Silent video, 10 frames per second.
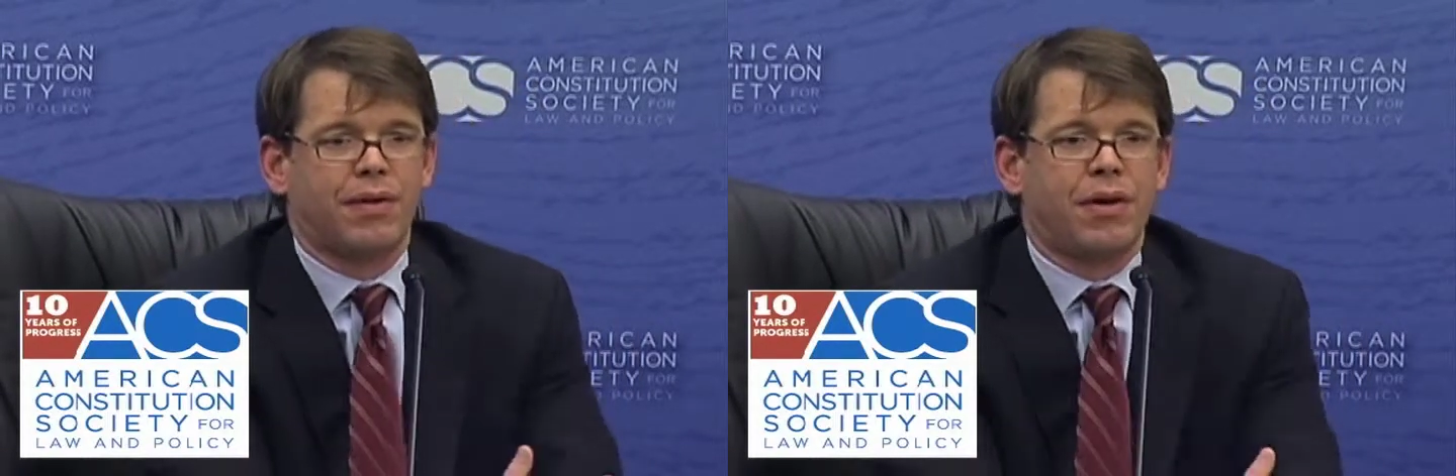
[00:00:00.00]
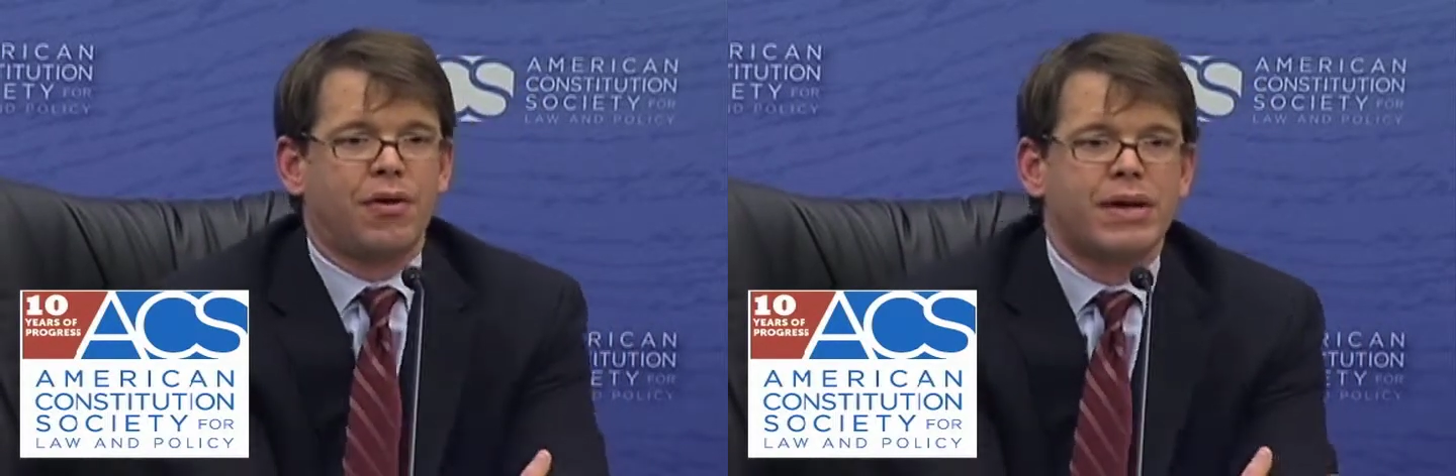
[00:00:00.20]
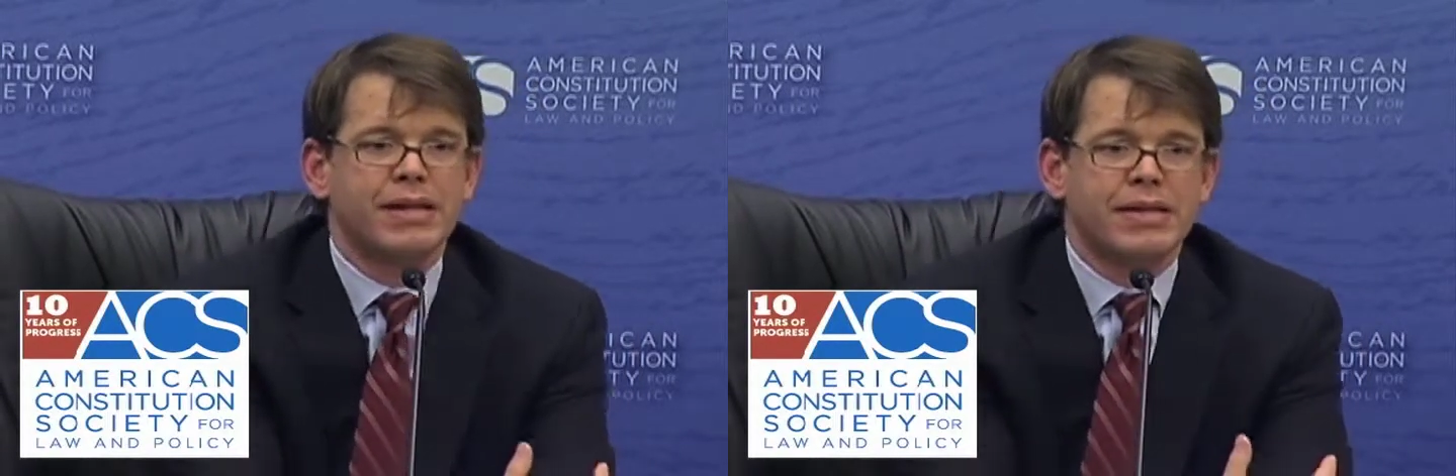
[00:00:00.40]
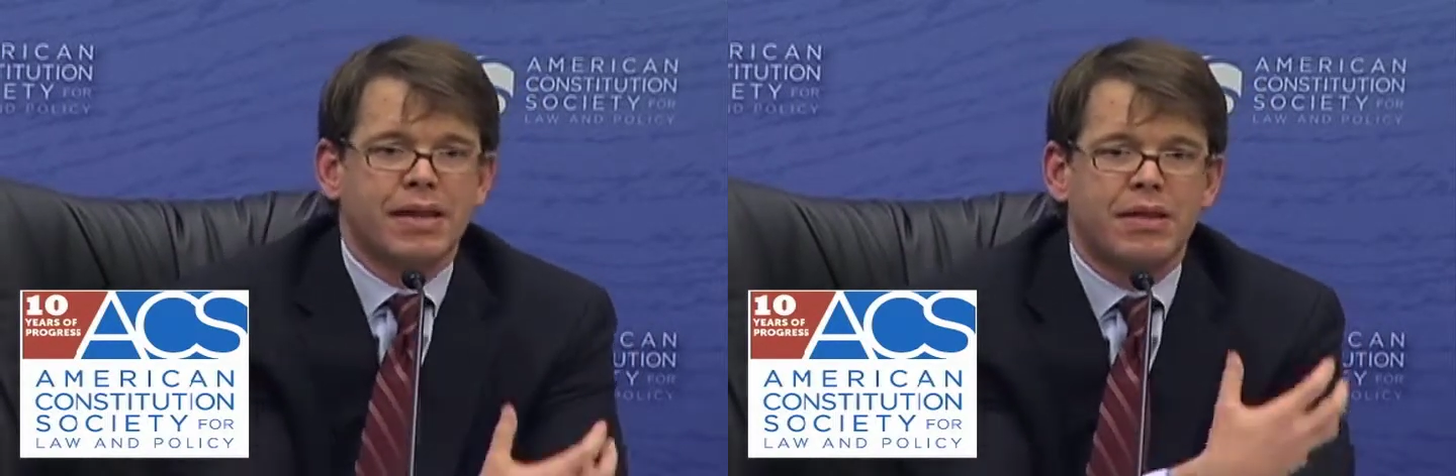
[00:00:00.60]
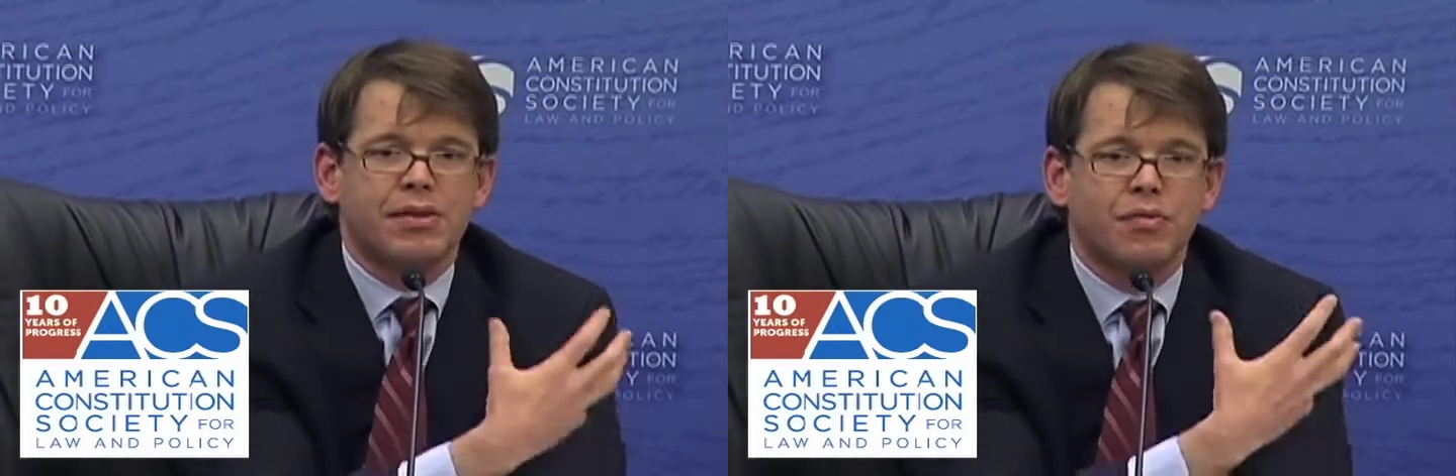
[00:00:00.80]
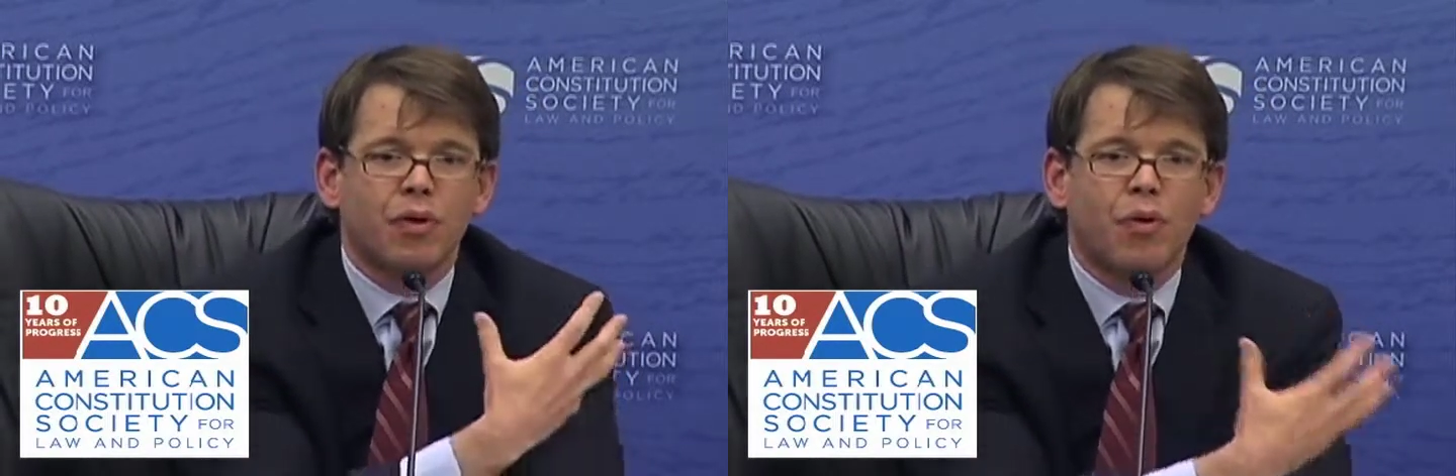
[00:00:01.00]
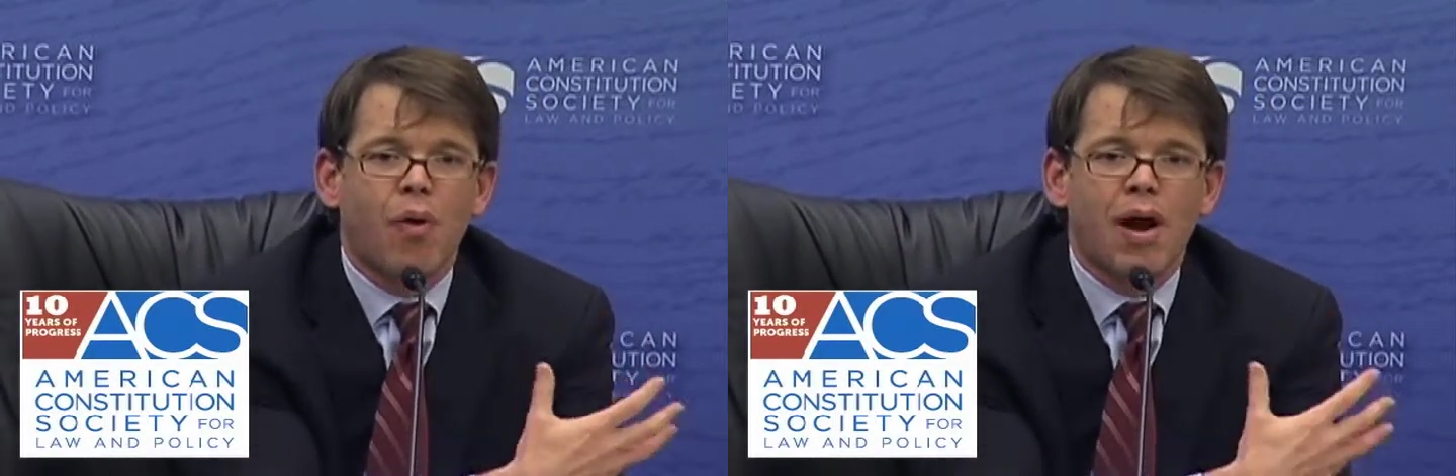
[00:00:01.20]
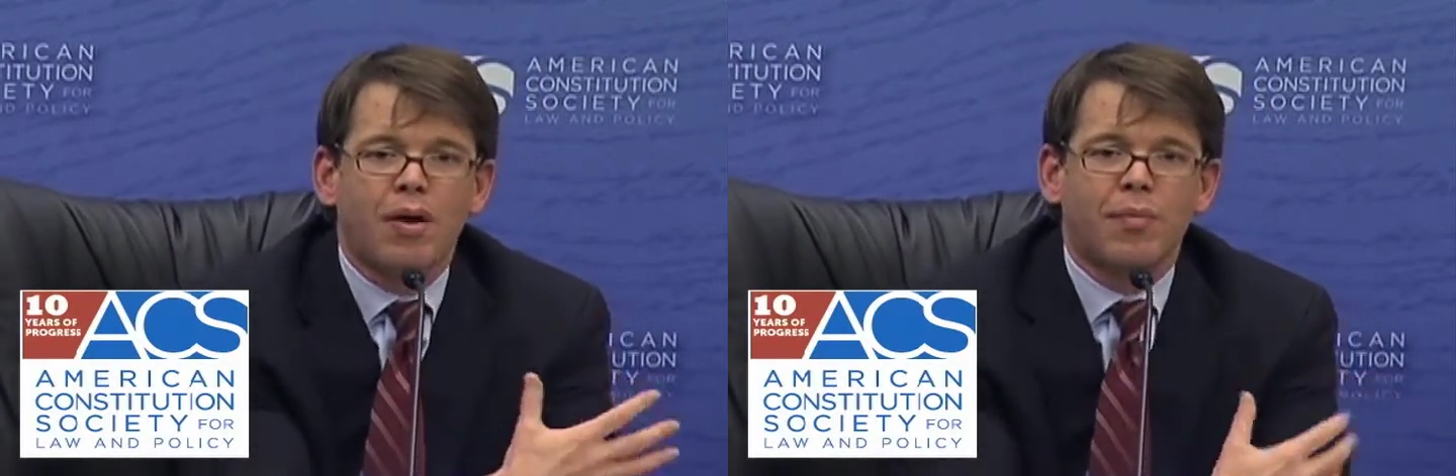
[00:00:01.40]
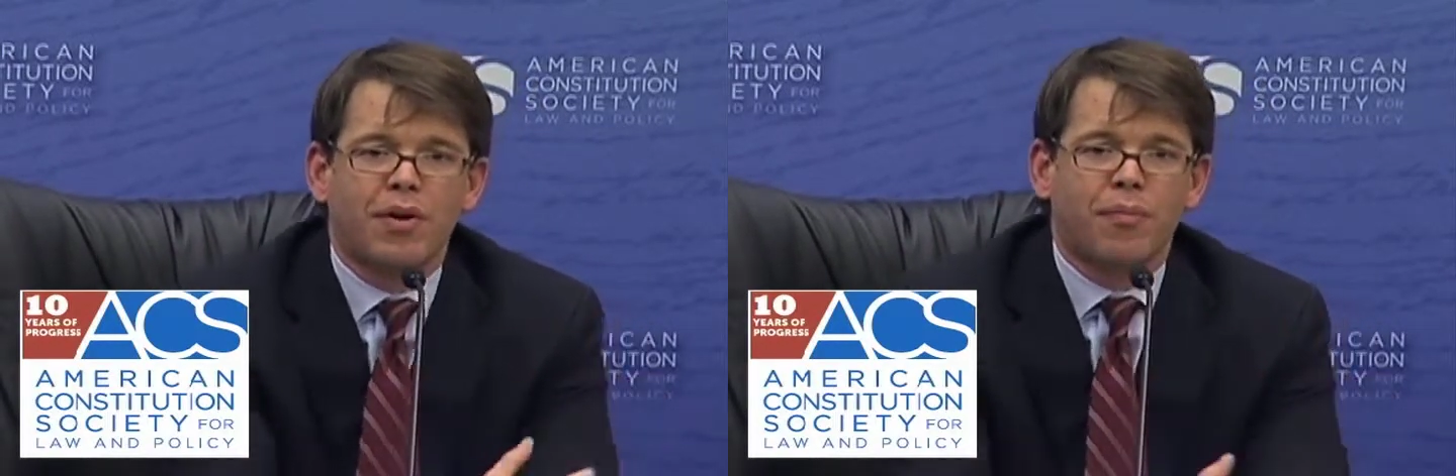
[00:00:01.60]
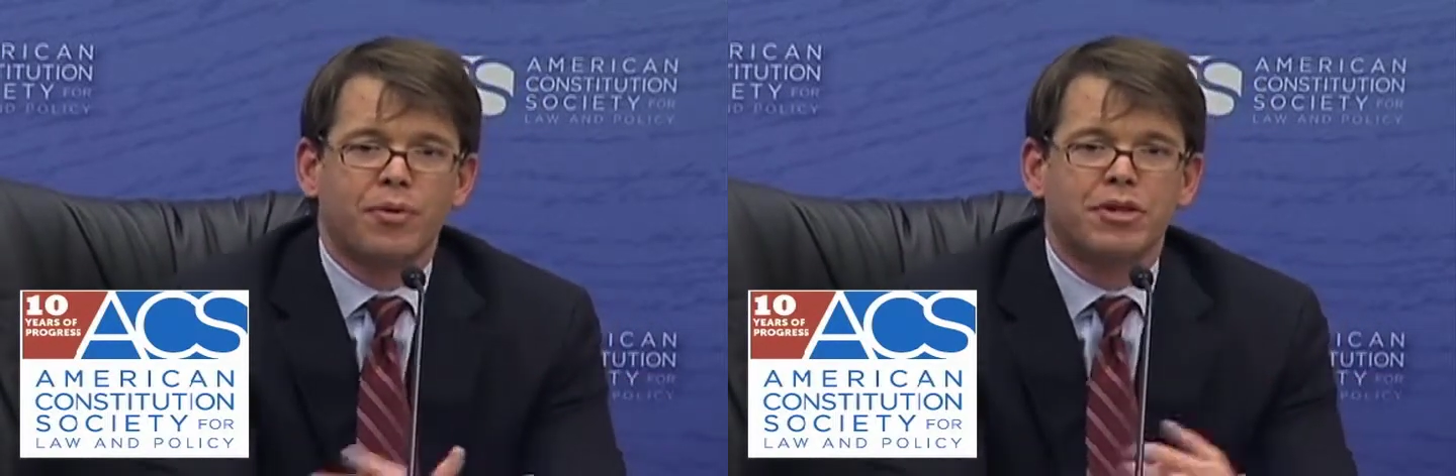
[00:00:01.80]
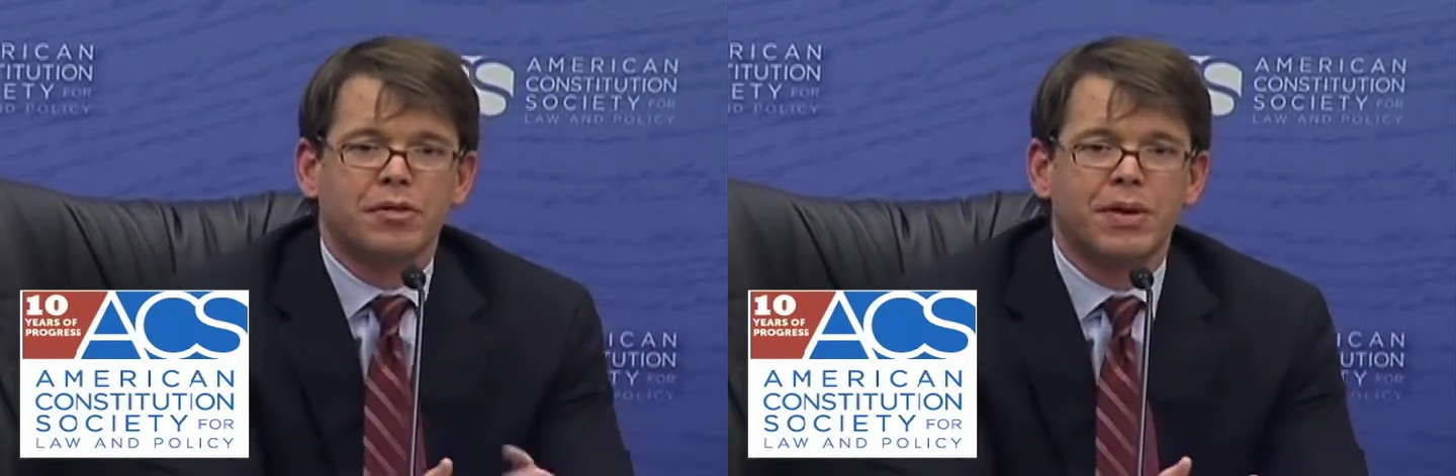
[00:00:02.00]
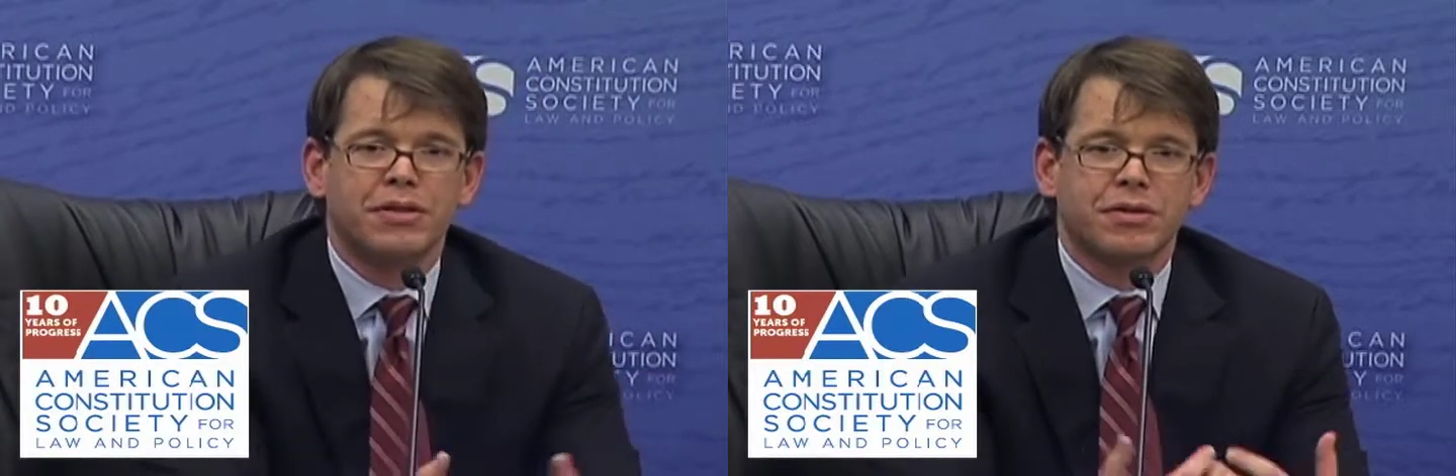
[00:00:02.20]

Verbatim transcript: there is this requirement of participation,